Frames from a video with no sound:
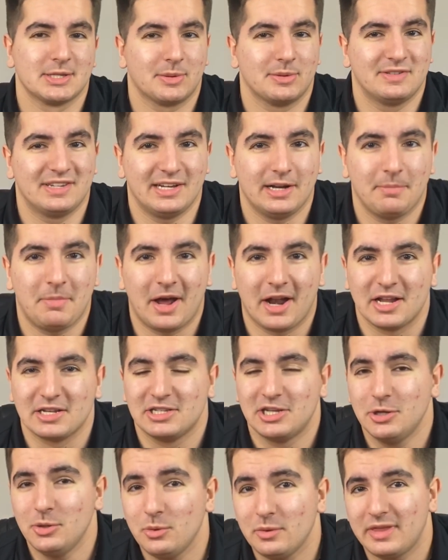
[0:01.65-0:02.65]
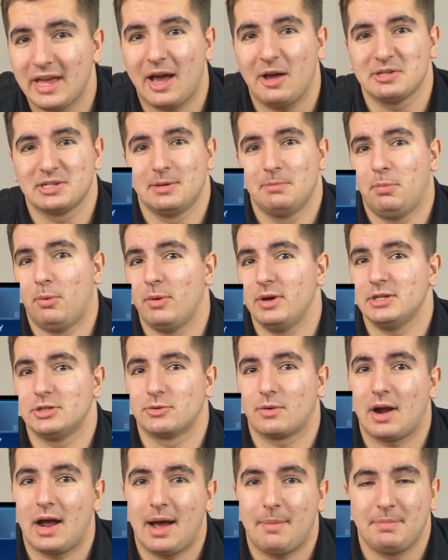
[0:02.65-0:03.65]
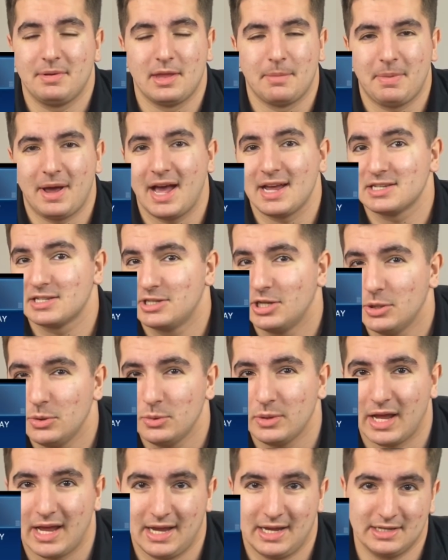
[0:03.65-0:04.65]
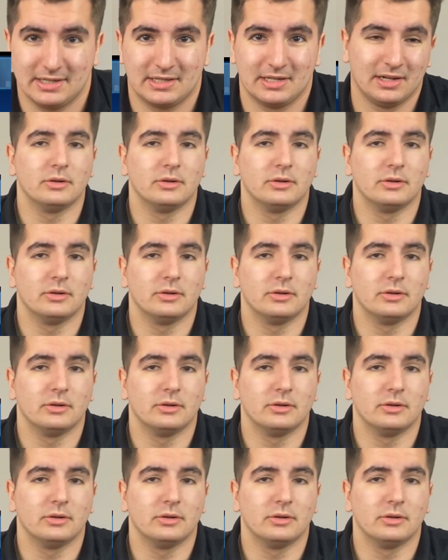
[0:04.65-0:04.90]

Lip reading: We've seen about a 2,000 point drop in the past 2 days.